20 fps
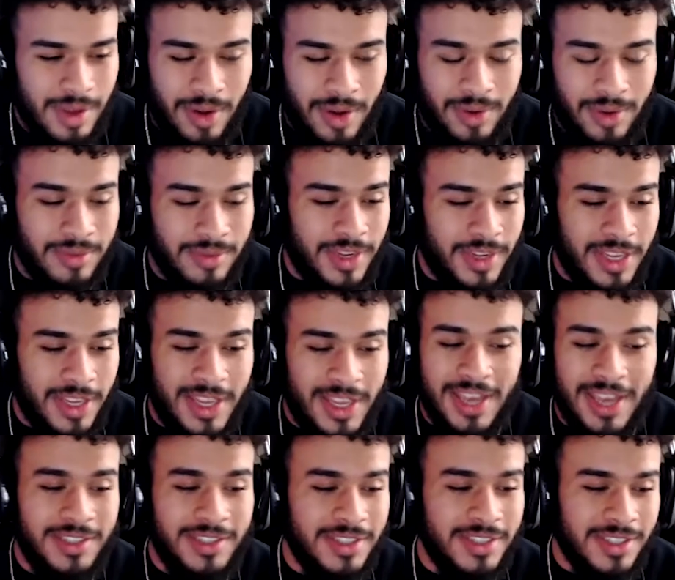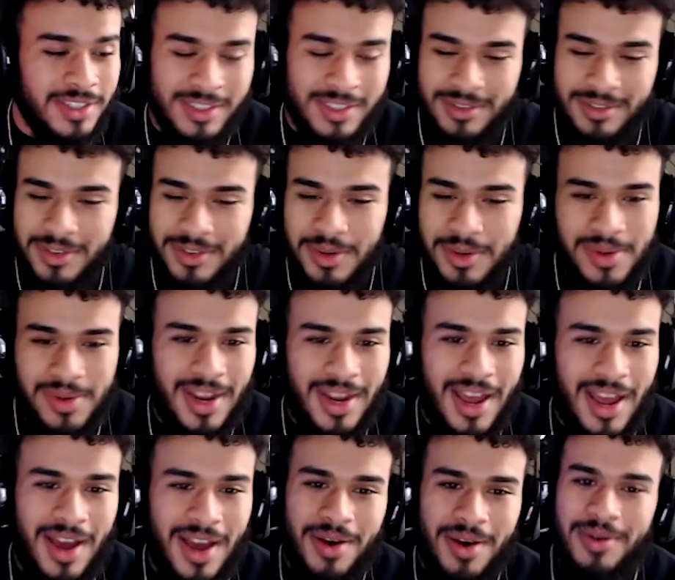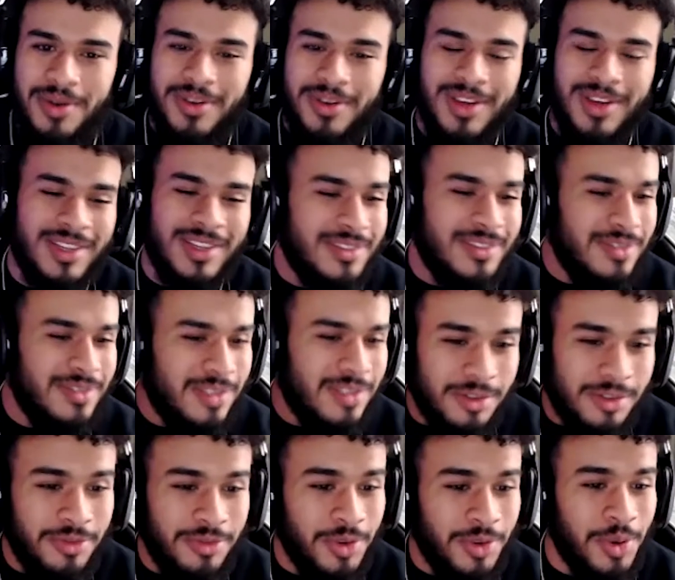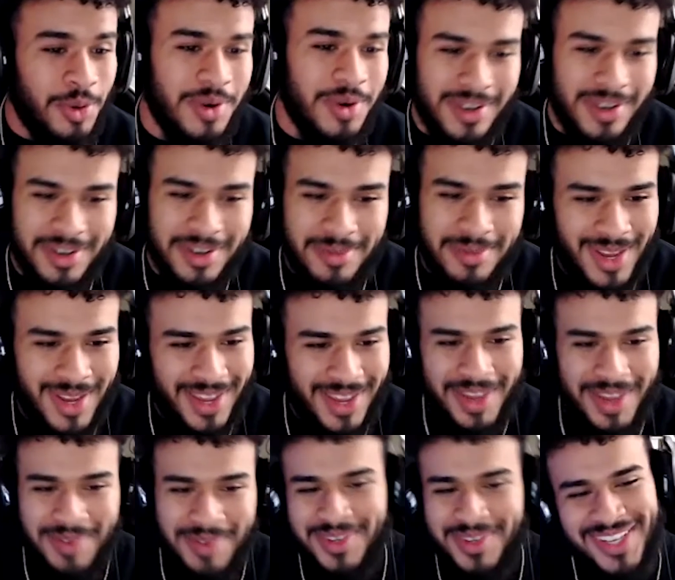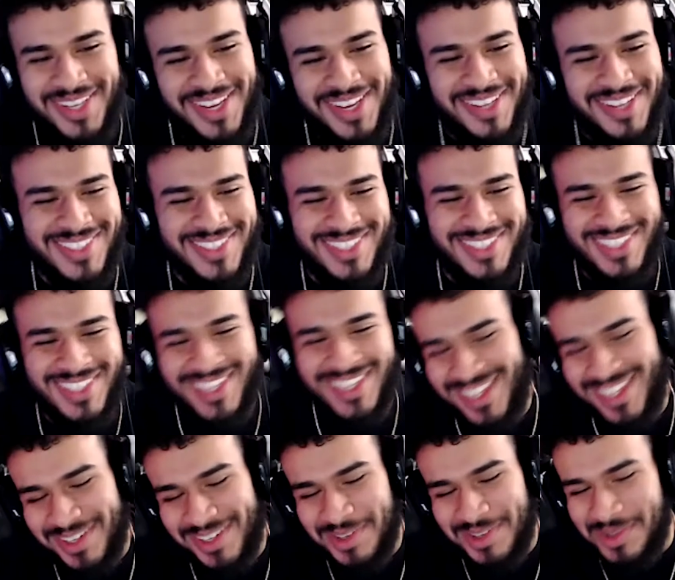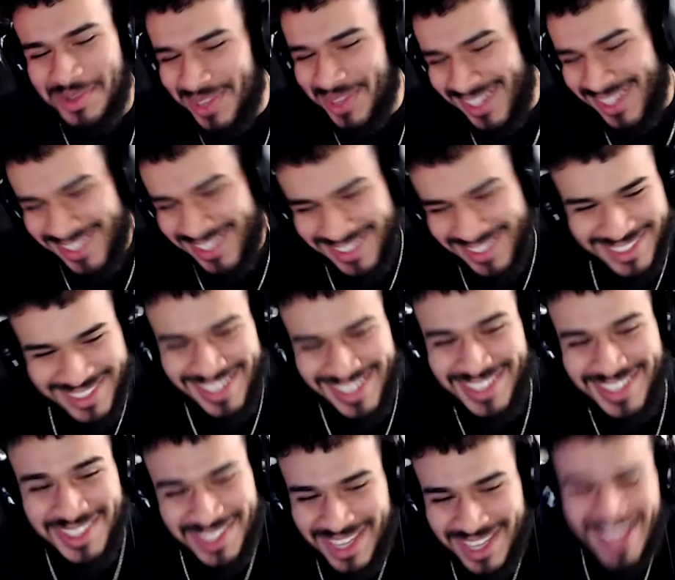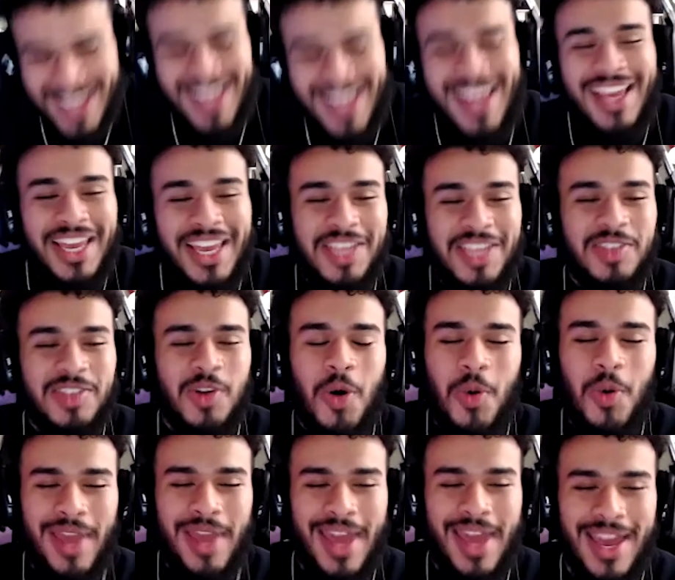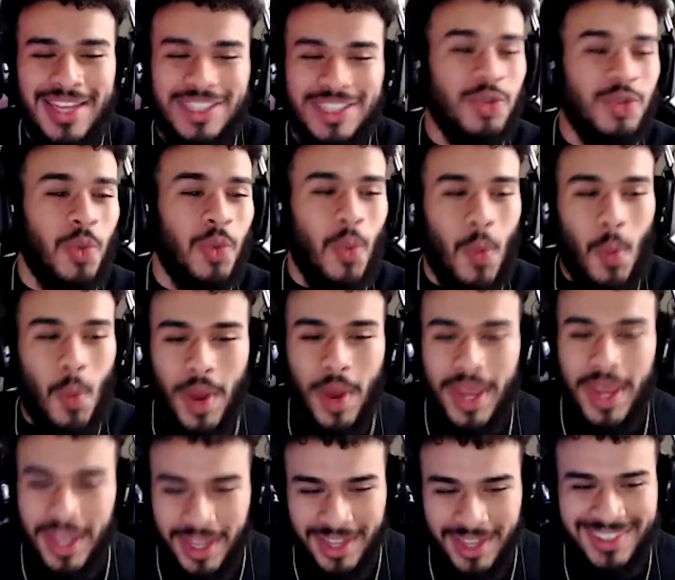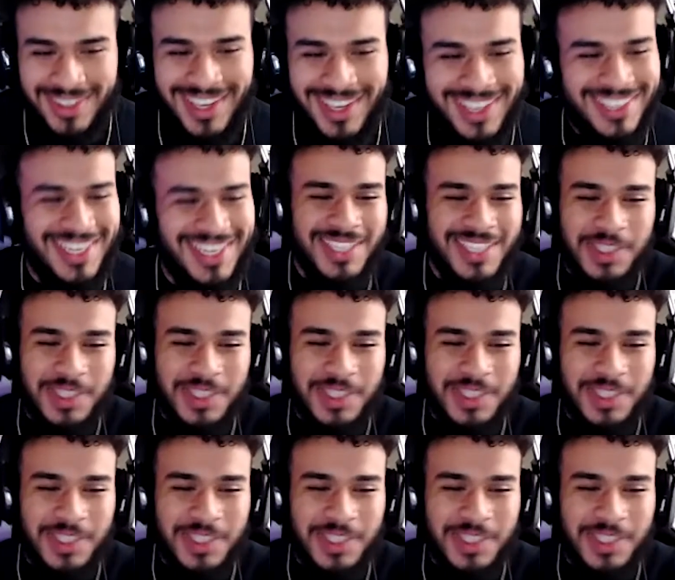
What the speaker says: on vacation, going out like to Florida, Miami. I'm just like, yo, like, just it's okay. Just wait. Just